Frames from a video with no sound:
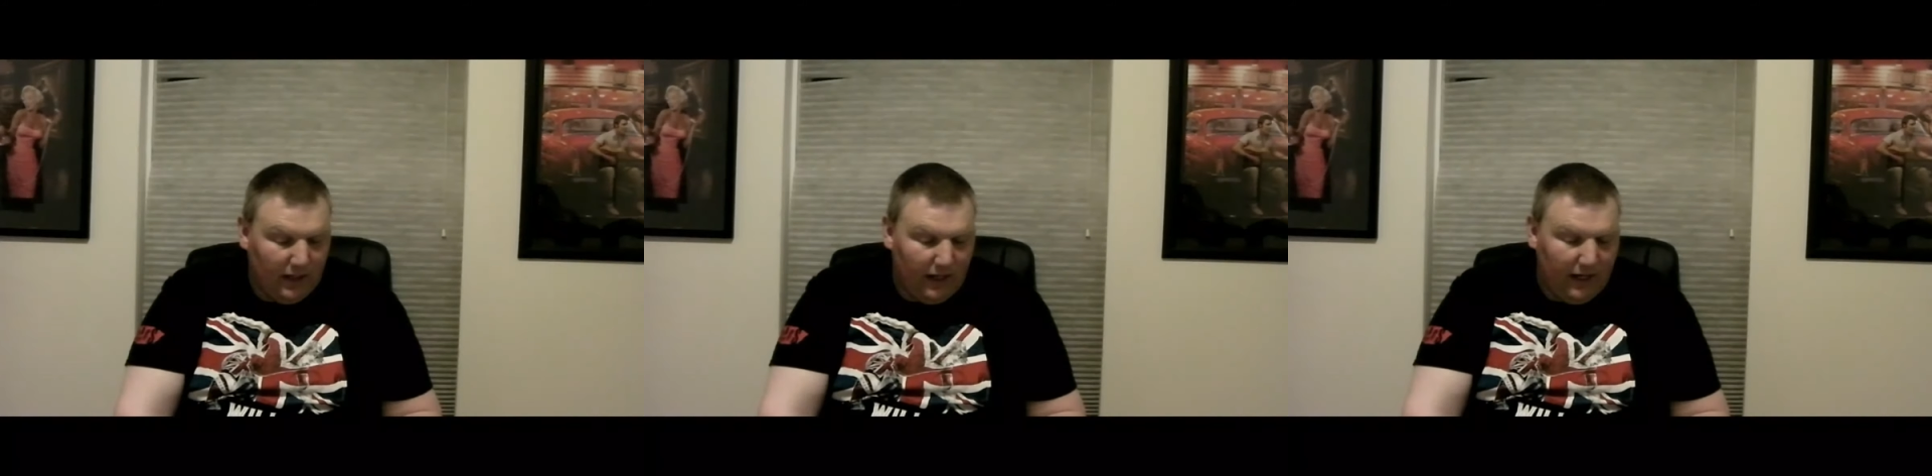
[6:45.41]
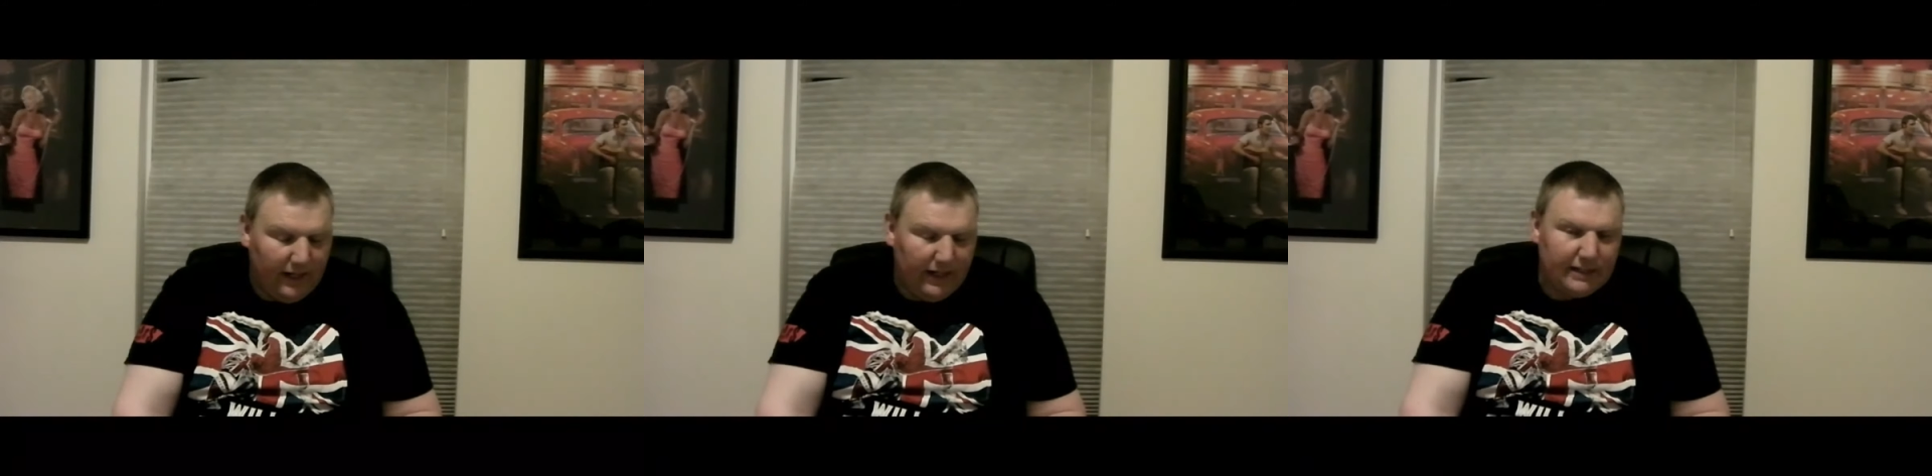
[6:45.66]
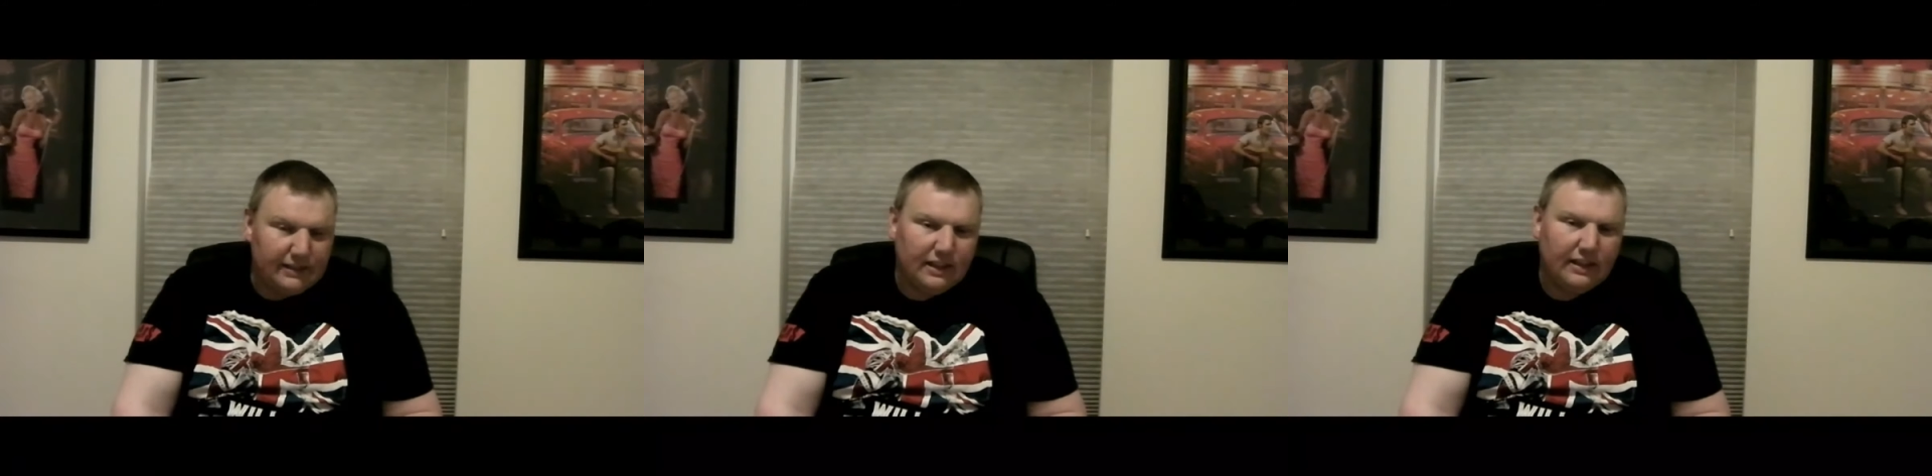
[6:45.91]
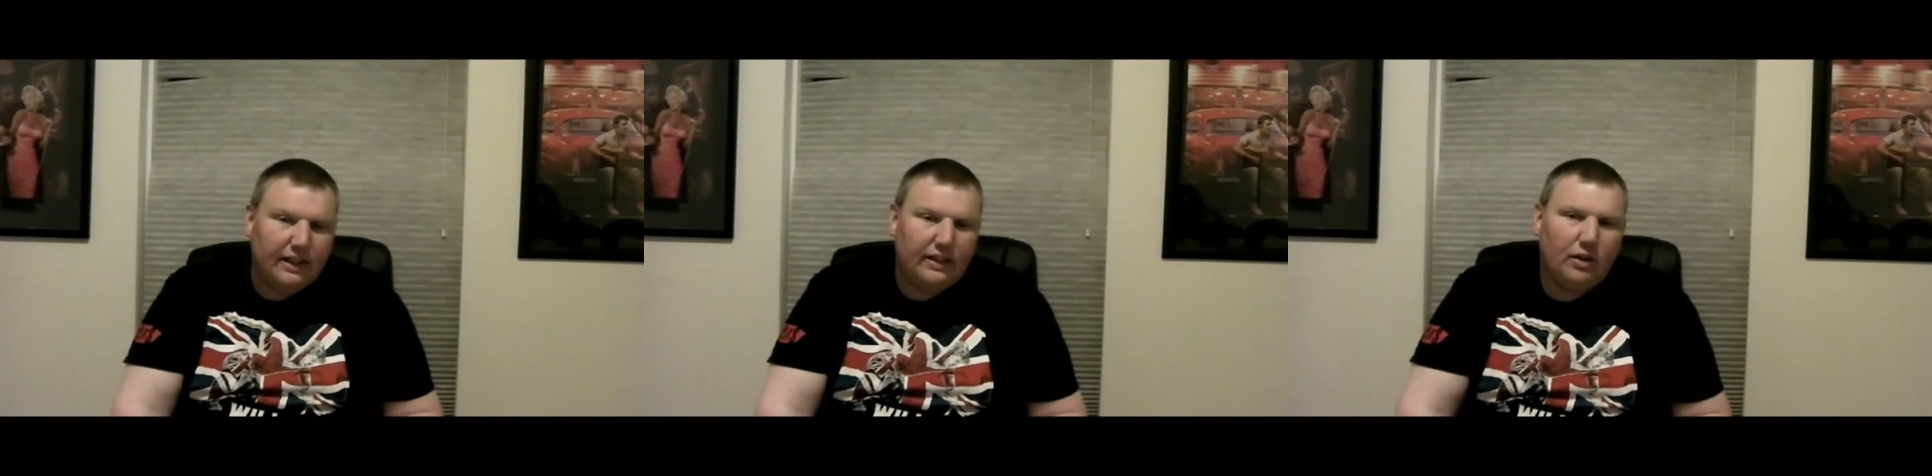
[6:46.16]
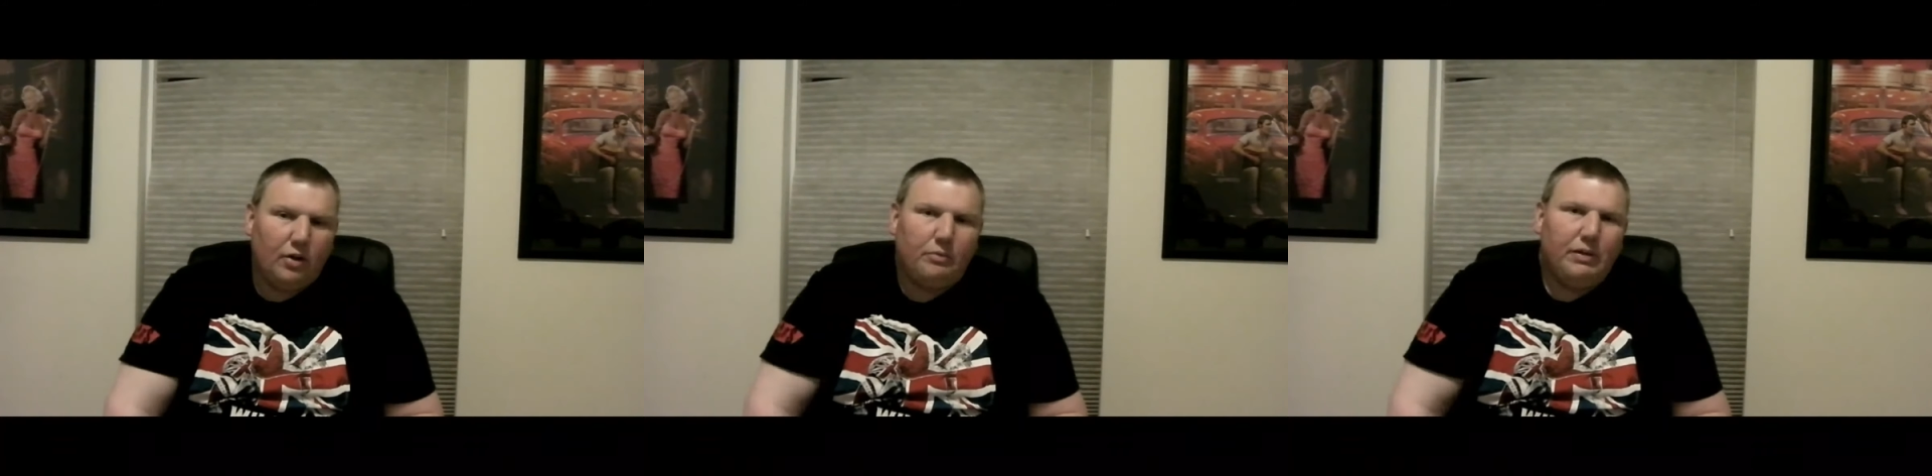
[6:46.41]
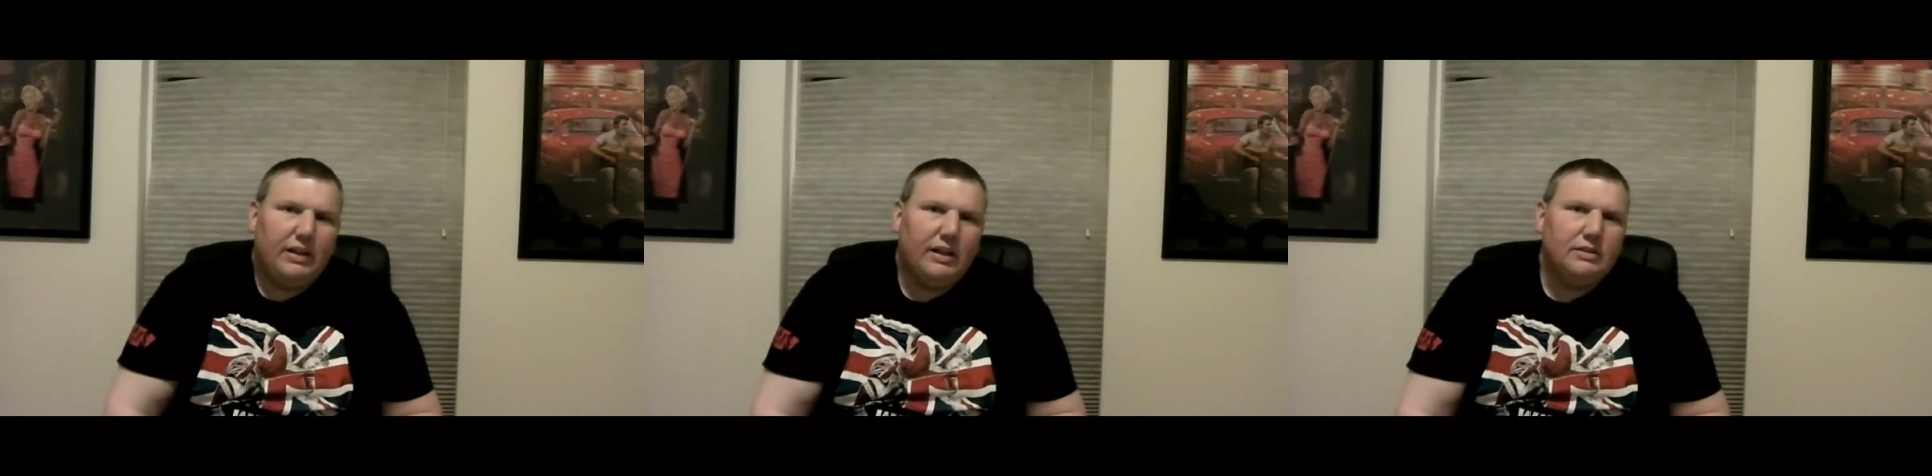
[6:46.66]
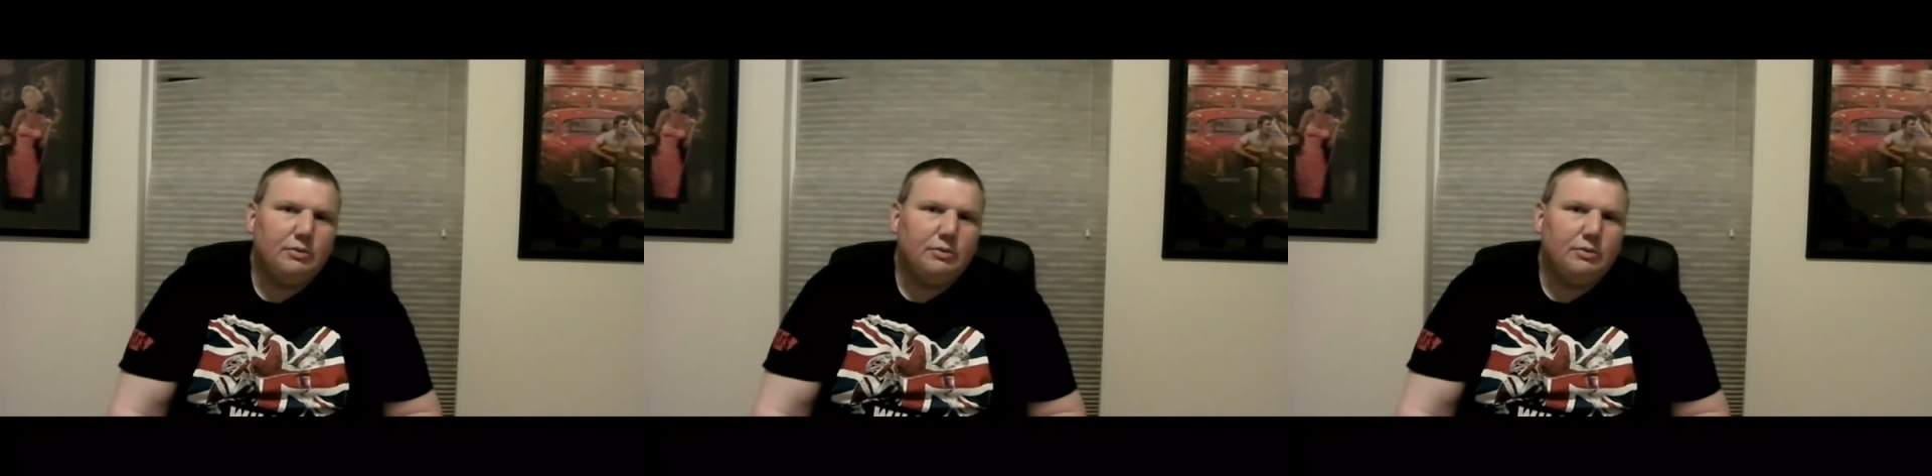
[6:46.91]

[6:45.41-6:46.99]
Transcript: And that's the thing now, because